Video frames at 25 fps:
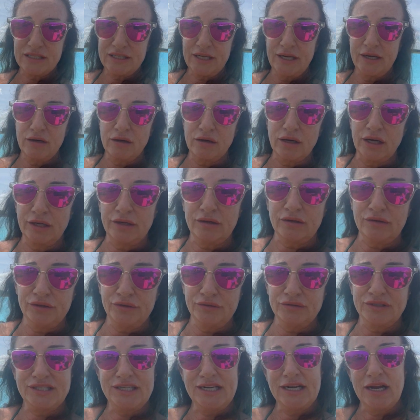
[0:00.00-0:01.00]
here
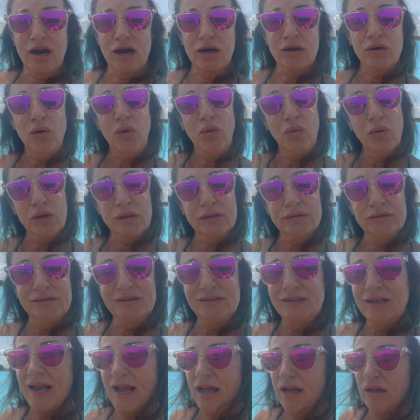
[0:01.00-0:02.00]
include D.R.
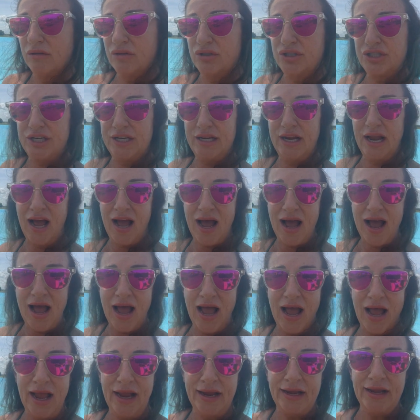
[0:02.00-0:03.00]
Horton,
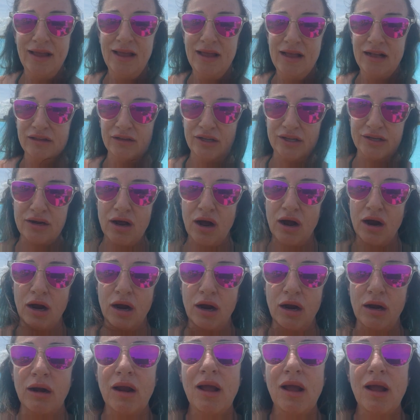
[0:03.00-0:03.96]
LGI, Lennar,